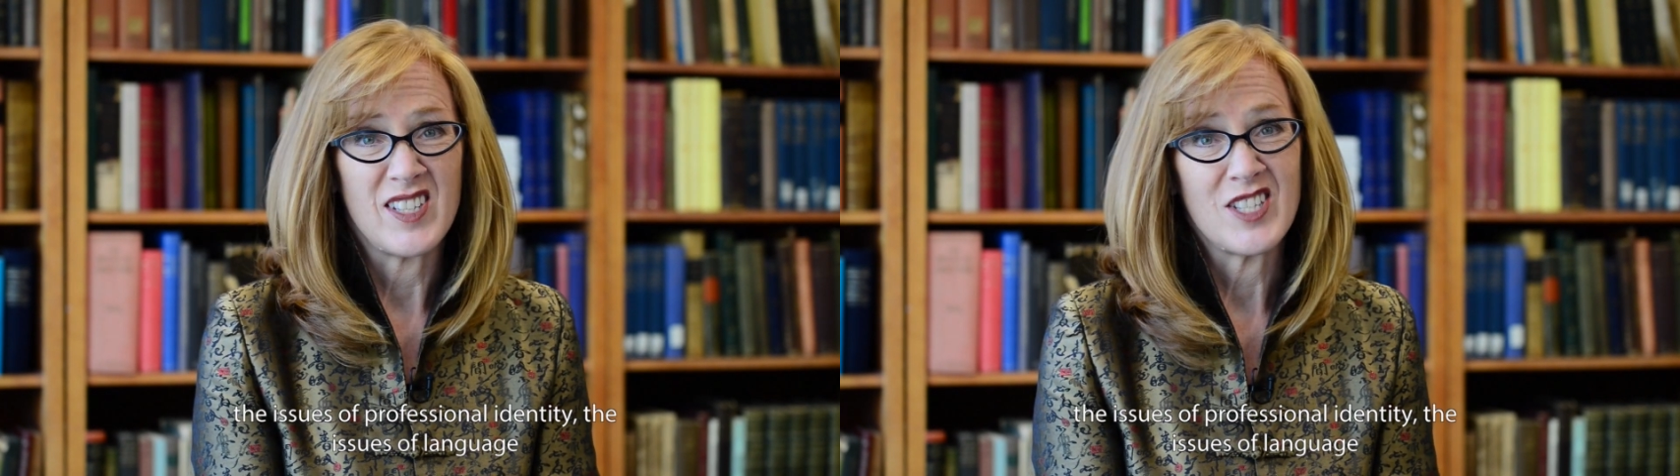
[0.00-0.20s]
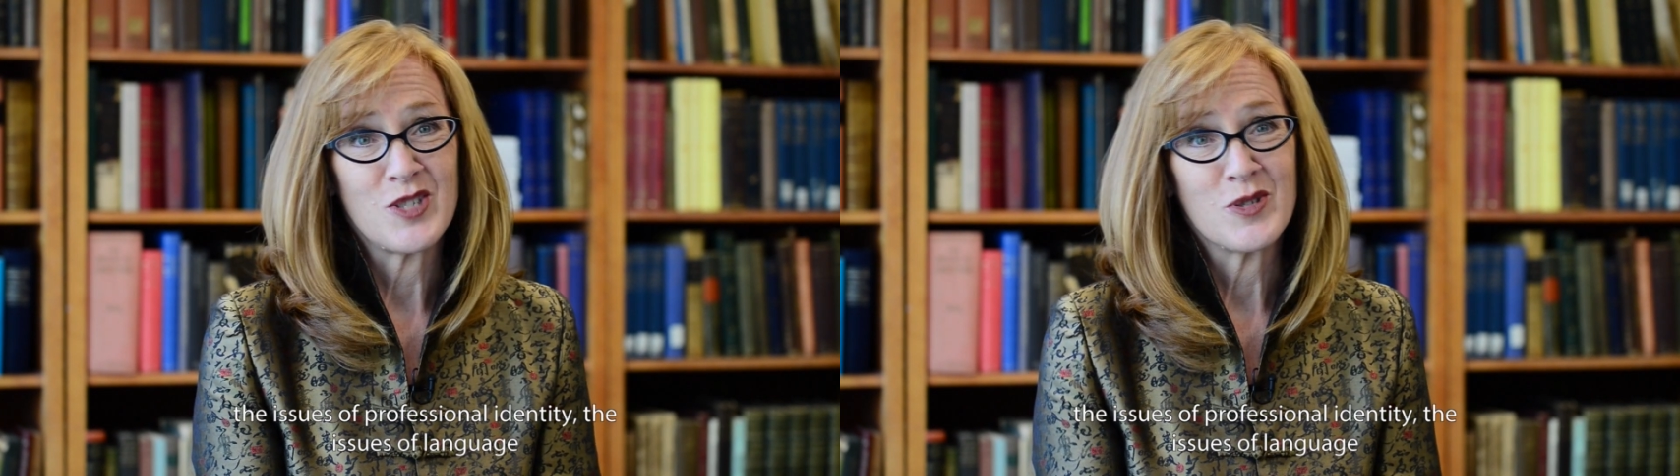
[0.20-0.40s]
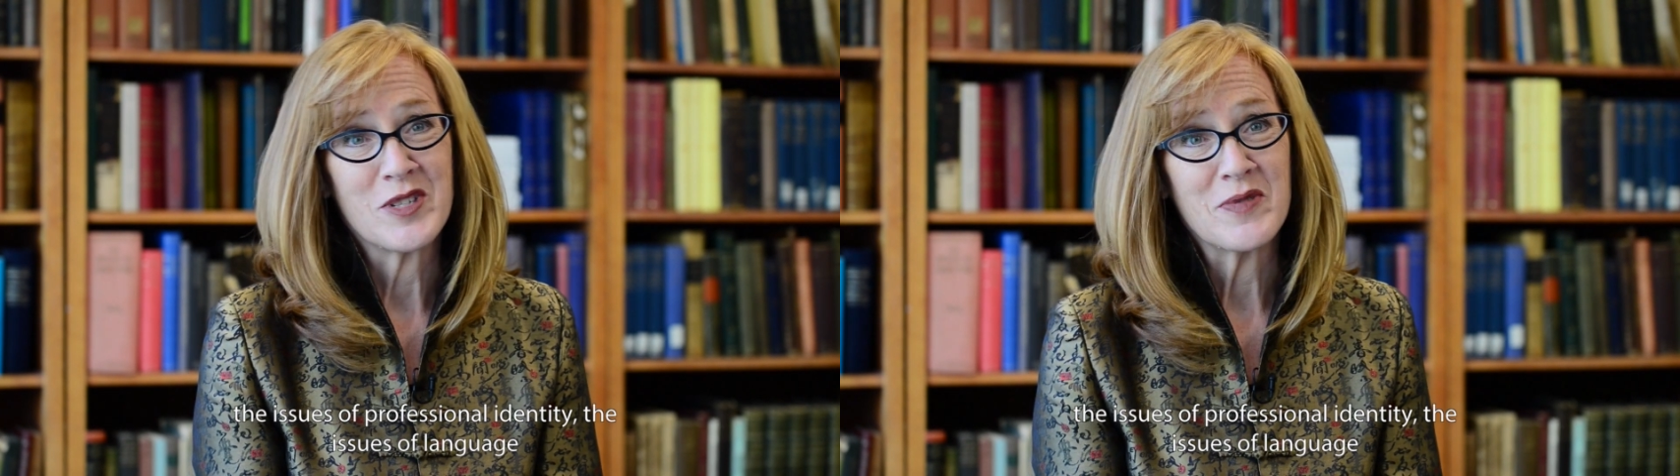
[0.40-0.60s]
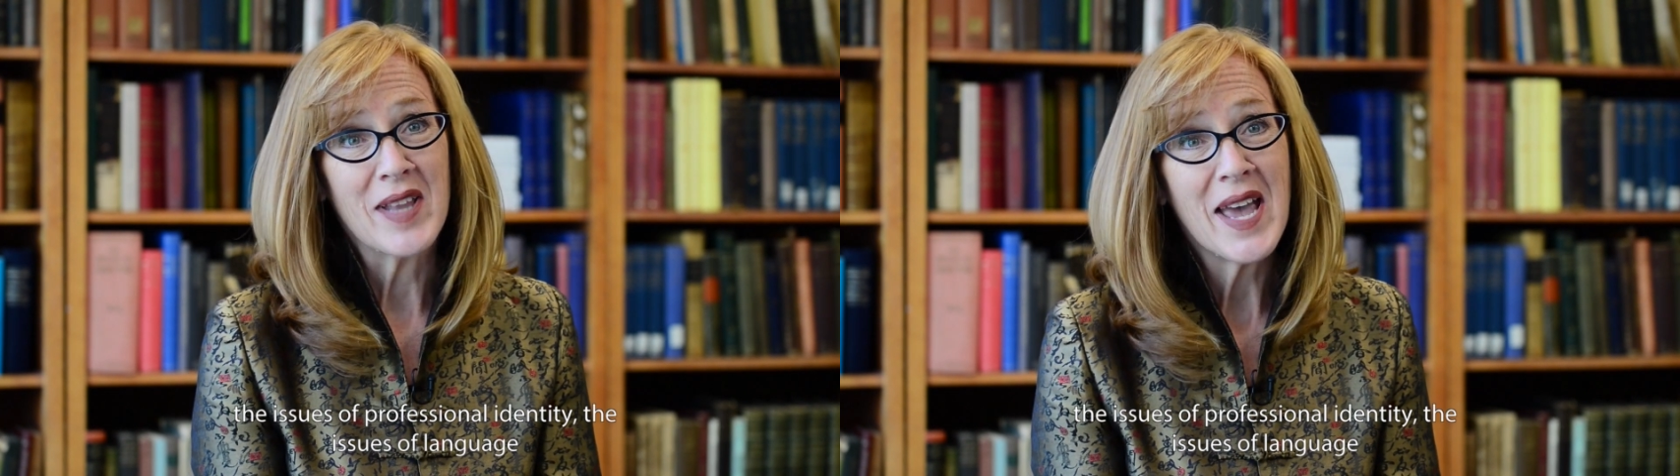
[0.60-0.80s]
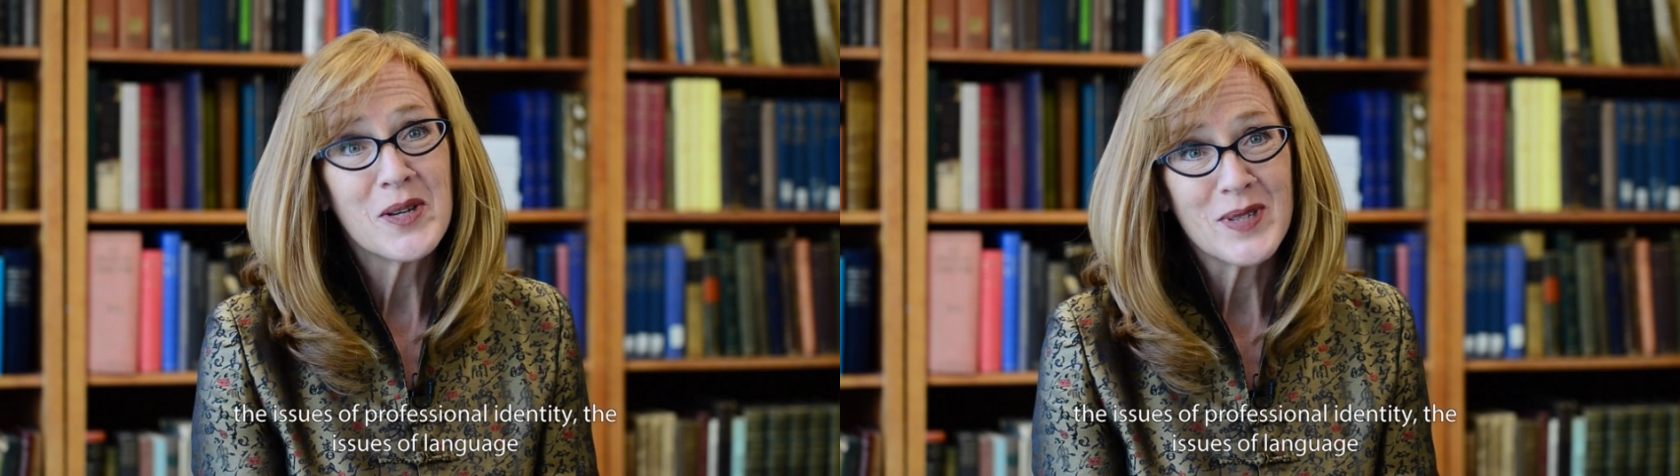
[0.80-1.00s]
the issues of
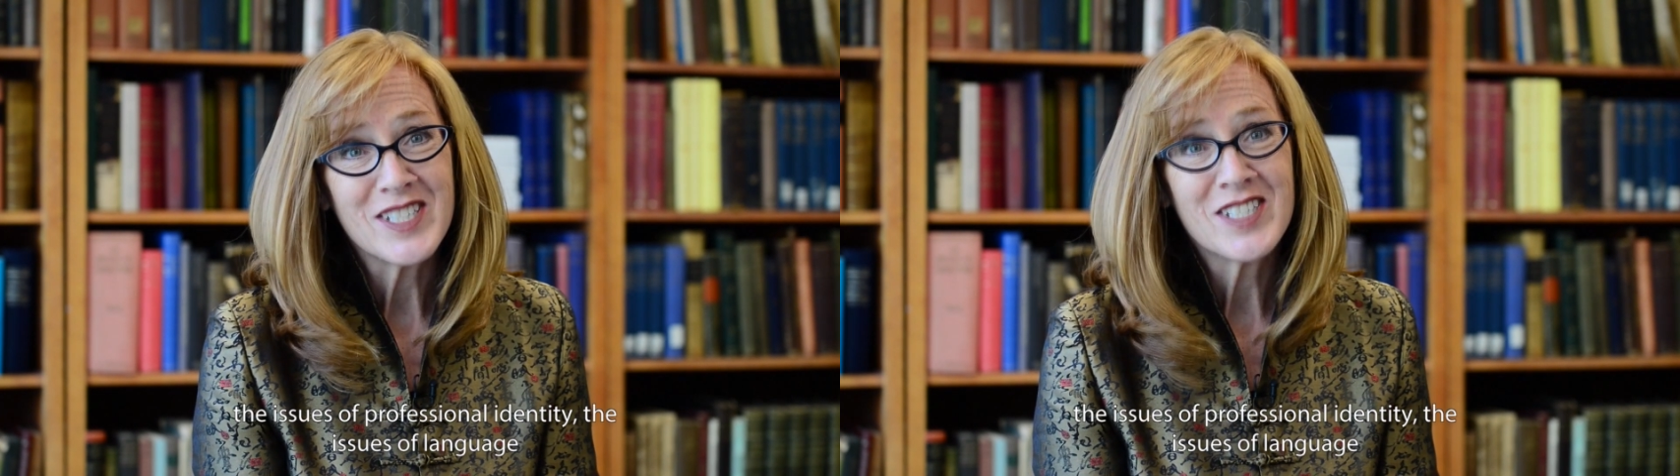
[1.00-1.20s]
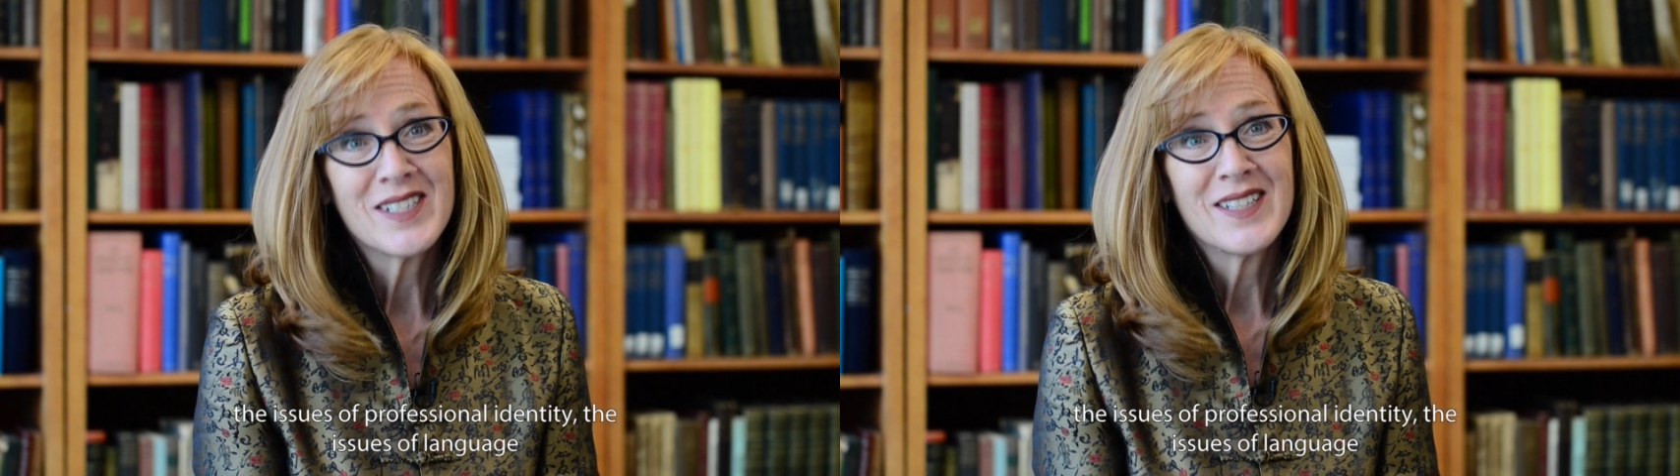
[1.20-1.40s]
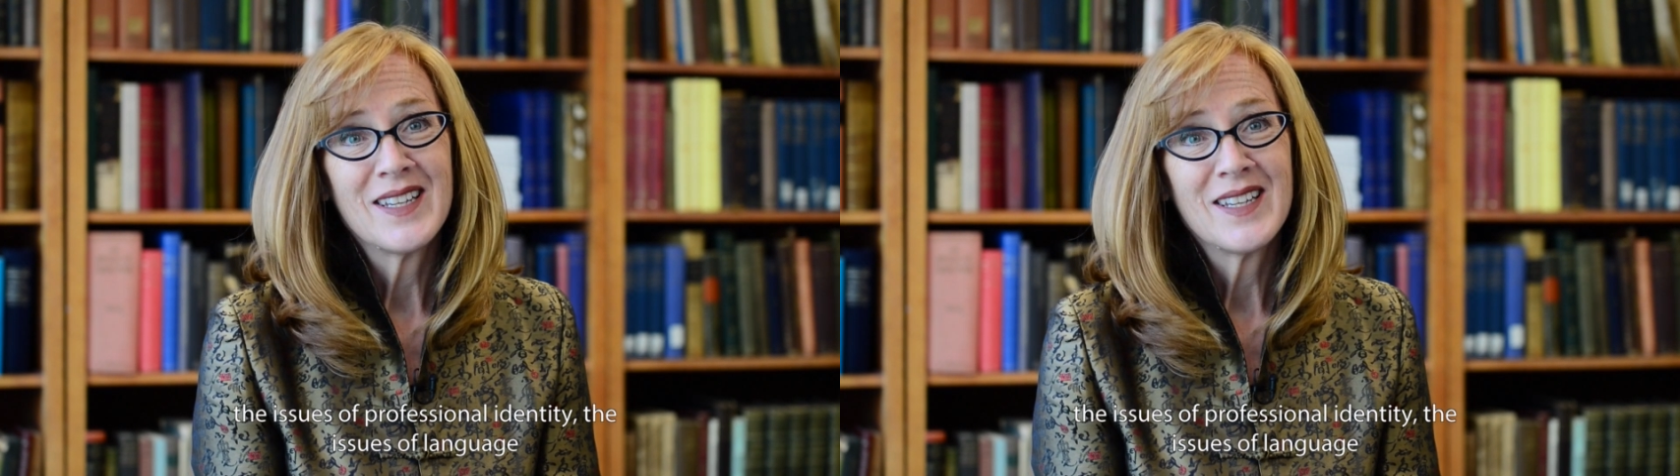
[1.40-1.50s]
language,